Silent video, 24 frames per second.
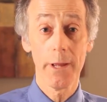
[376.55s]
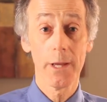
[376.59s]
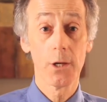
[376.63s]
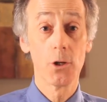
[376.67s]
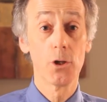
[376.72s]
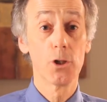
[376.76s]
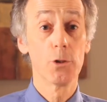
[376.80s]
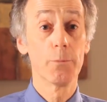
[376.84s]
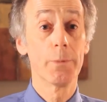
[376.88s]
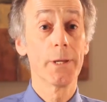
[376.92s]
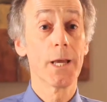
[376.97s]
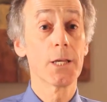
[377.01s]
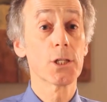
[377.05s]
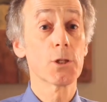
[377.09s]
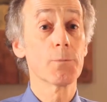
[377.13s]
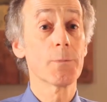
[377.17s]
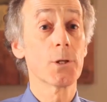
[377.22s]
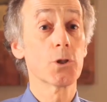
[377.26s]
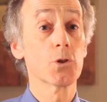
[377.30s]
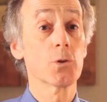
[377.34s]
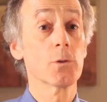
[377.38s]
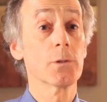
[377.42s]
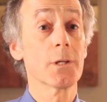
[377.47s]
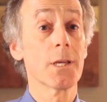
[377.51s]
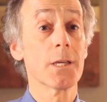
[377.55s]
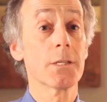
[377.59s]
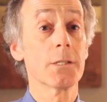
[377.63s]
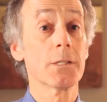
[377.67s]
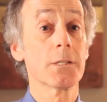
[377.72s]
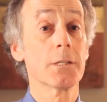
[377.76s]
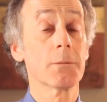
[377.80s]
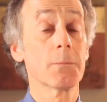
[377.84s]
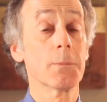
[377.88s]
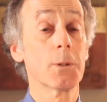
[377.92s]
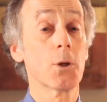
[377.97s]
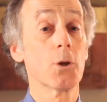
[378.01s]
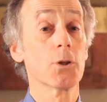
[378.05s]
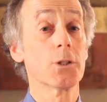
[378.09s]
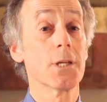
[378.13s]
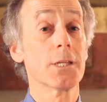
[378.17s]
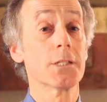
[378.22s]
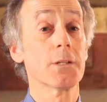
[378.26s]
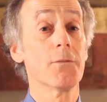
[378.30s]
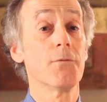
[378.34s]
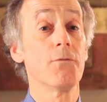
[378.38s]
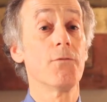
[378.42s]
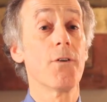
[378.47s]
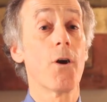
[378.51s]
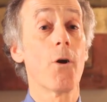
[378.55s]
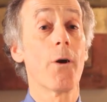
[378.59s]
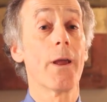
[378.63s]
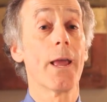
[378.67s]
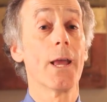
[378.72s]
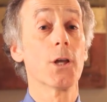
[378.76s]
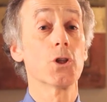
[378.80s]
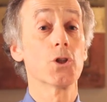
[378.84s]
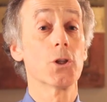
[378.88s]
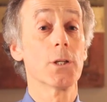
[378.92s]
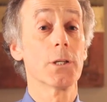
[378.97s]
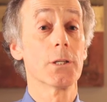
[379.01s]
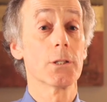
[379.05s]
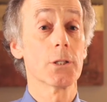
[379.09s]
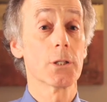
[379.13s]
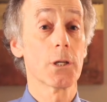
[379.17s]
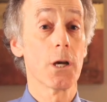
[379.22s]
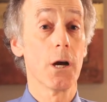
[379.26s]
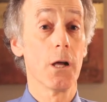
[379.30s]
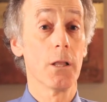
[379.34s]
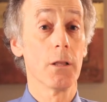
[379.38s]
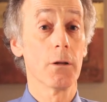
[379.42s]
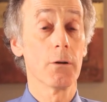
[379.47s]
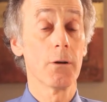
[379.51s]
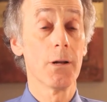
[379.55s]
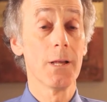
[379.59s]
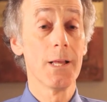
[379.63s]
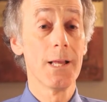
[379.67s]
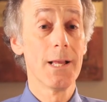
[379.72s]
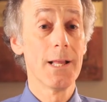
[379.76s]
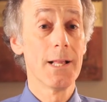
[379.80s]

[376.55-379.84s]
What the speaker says: It could be asymmetrical because it has a variation in its color.